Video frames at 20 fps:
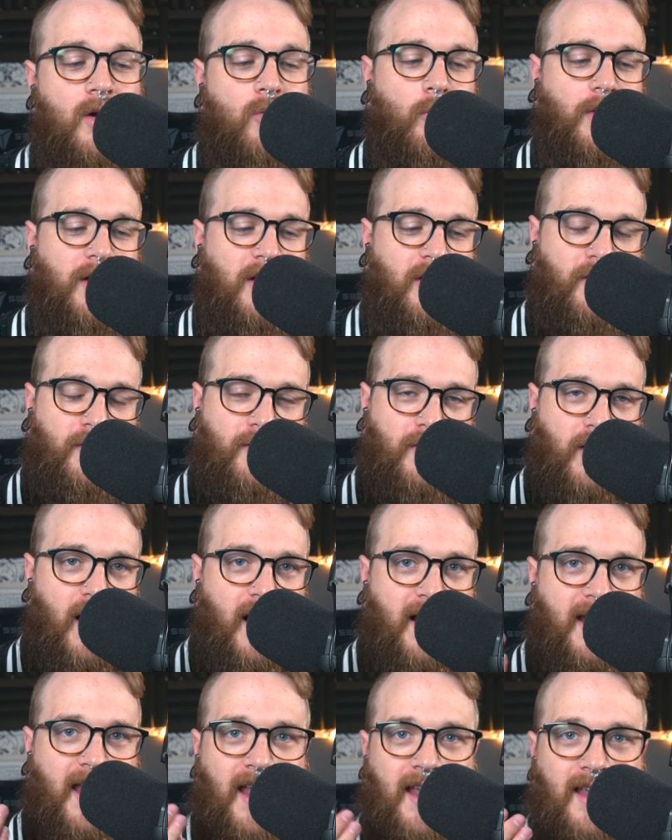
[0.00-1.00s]
When you're
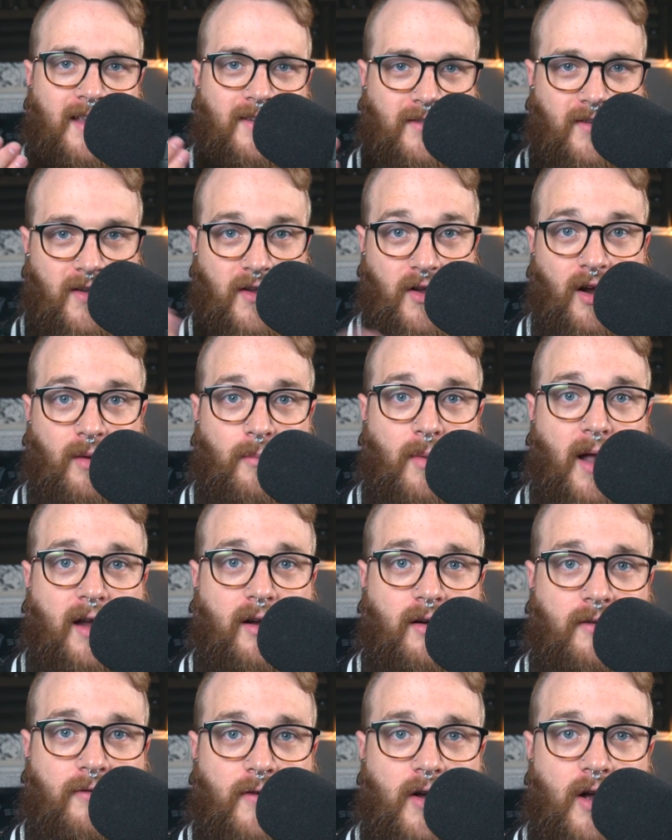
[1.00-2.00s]
talking into your
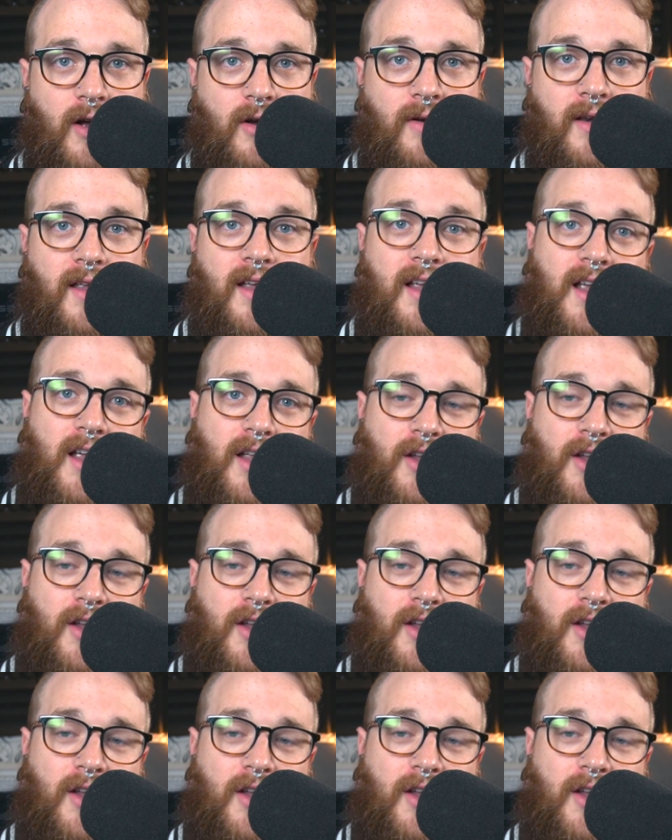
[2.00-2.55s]
microphone,